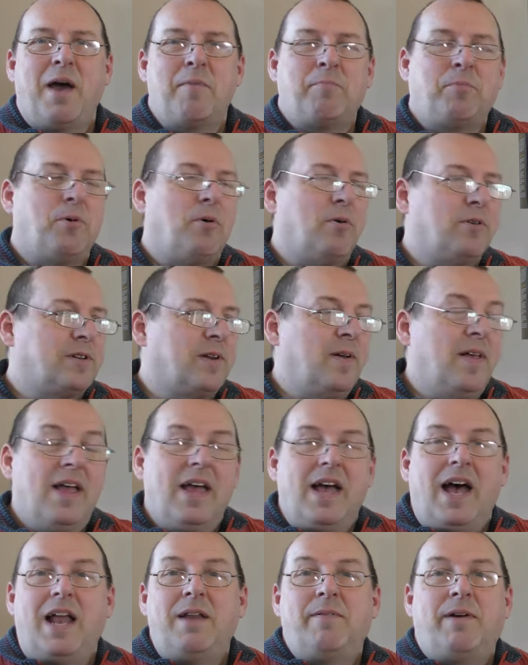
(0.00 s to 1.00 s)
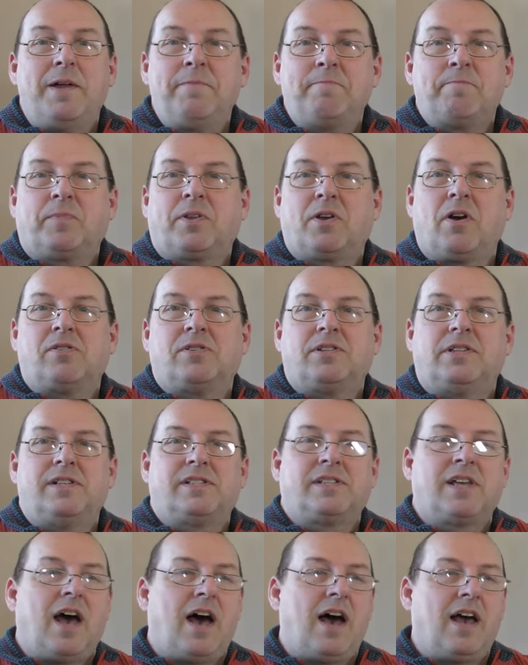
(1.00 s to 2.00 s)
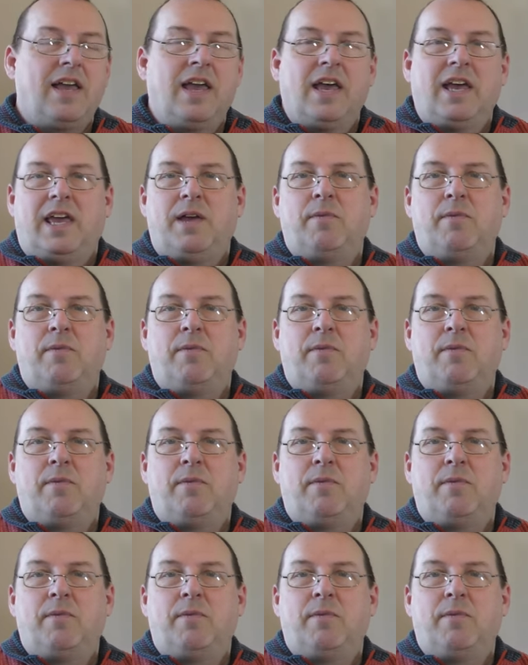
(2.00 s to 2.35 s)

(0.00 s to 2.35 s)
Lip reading: airport. Anyway, got to this guy.